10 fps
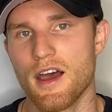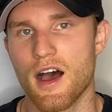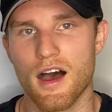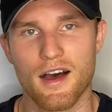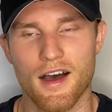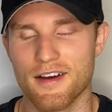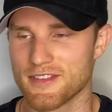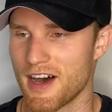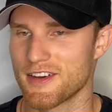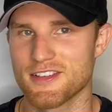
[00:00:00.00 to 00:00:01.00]

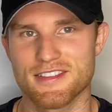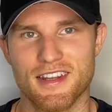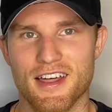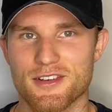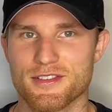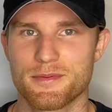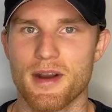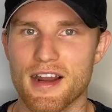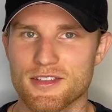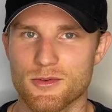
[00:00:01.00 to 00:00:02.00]
hundreds and hundreds of
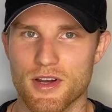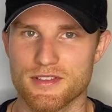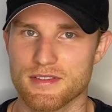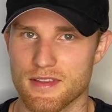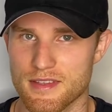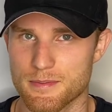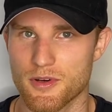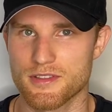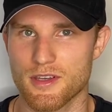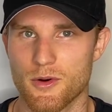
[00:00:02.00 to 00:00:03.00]
practice questions at this
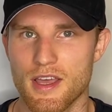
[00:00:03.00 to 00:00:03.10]
point, so